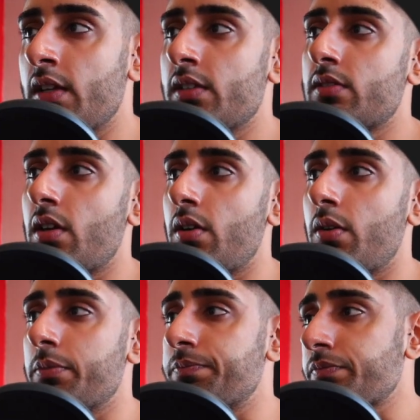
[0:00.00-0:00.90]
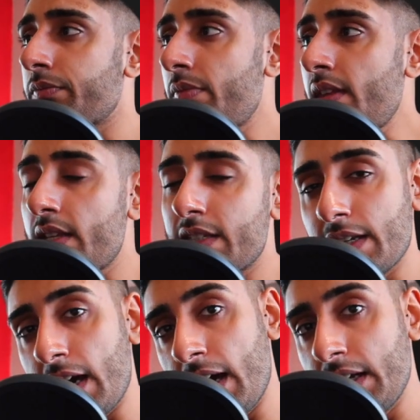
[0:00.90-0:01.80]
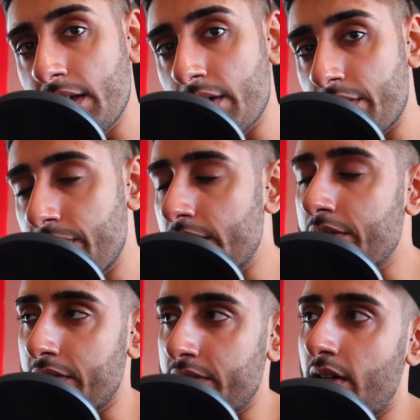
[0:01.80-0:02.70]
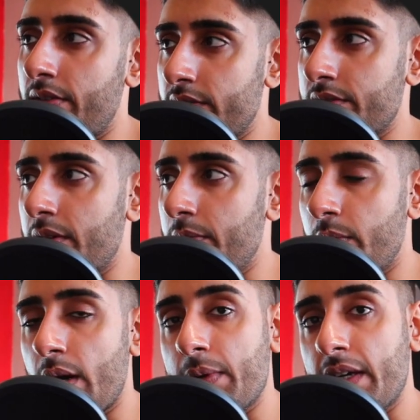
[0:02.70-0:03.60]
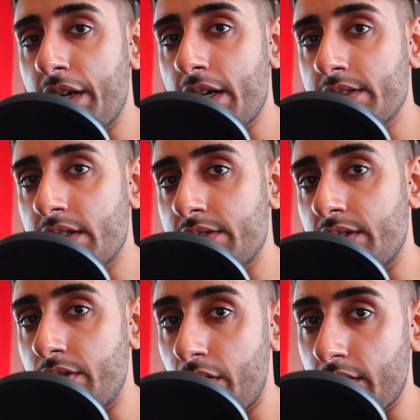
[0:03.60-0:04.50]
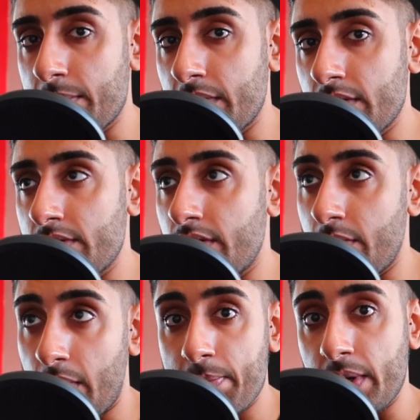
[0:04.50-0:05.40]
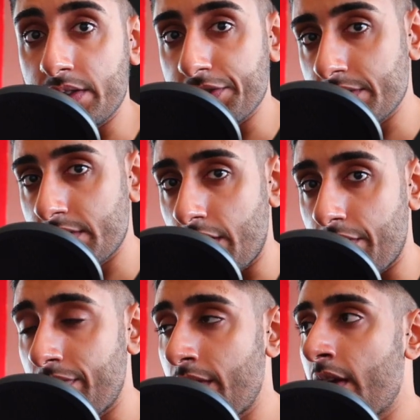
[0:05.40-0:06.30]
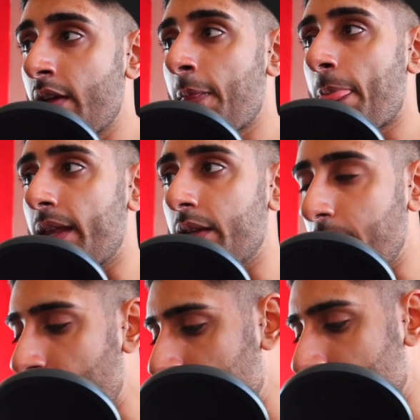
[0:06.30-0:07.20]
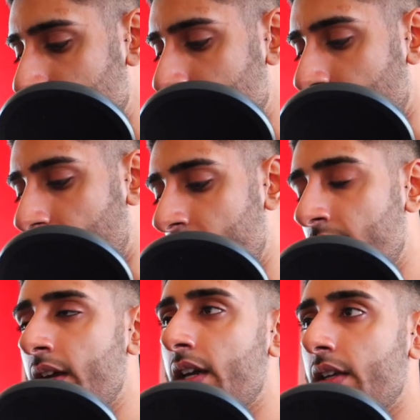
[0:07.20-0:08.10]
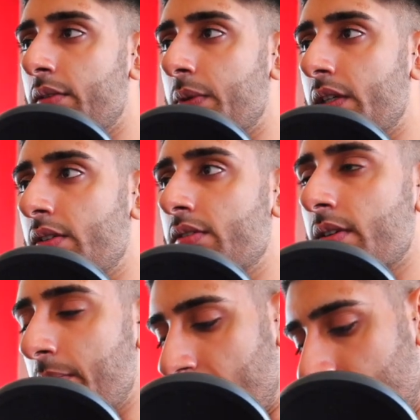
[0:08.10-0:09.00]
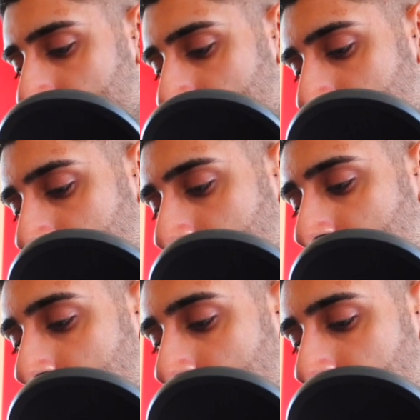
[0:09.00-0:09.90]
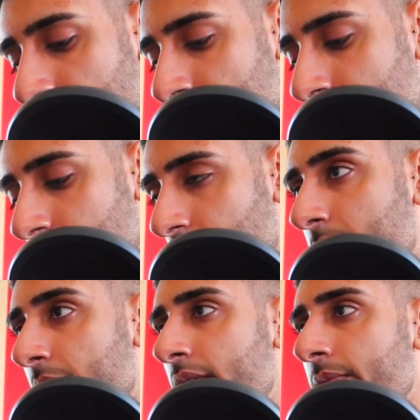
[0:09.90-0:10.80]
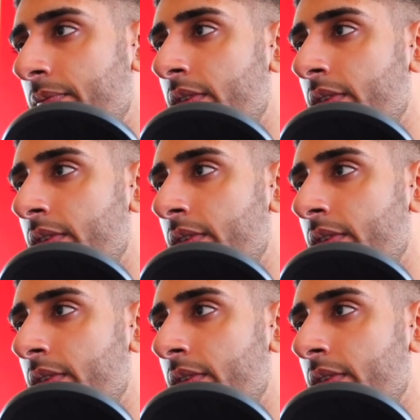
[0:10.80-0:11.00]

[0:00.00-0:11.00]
So there's a handy little feature in JavaScript where we can access the document, so the web page itself. And the way we do that is we use something called, so we write document